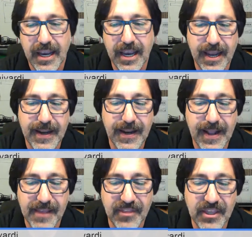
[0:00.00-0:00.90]
And
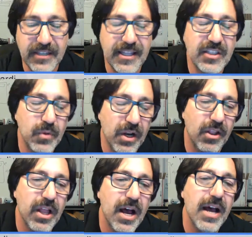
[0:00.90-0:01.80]
I think that's what a
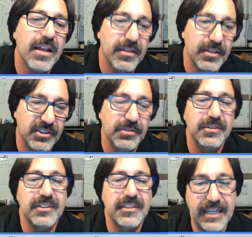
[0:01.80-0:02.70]
lot of the
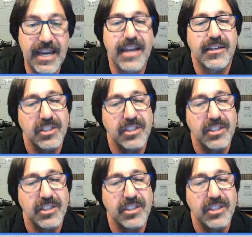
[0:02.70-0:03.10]
students get,